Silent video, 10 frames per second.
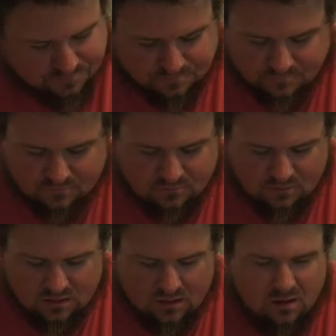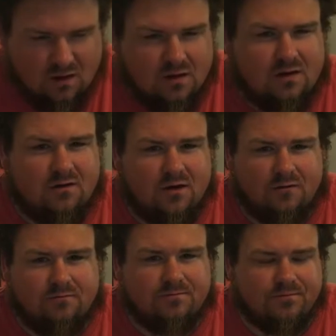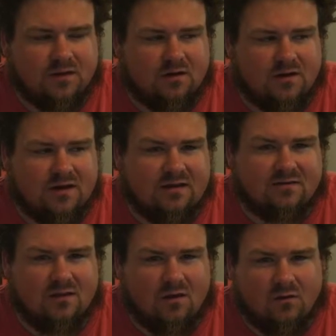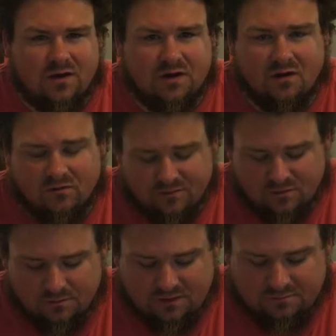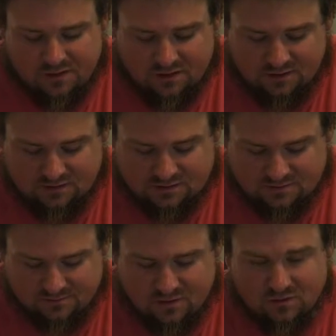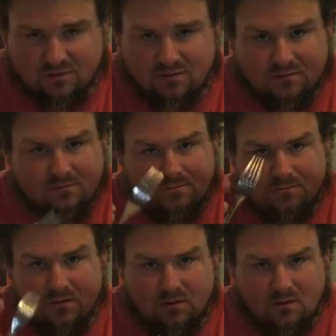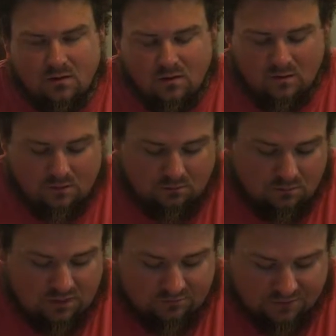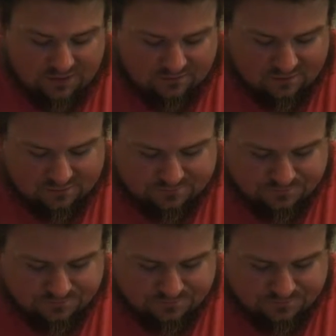I don't know. has a long way to go for their beef products or their beef, whatever.